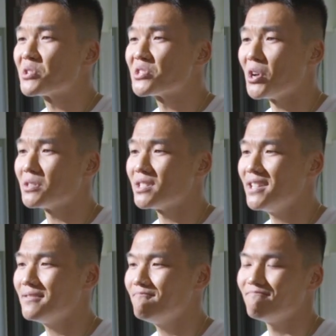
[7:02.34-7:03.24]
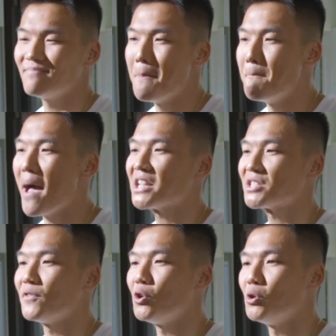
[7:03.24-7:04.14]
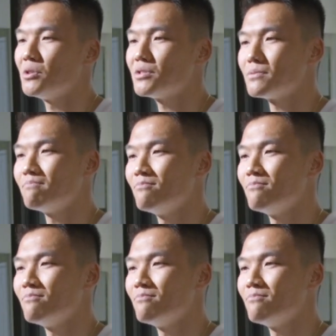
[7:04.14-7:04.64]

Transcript: resulting in massive holds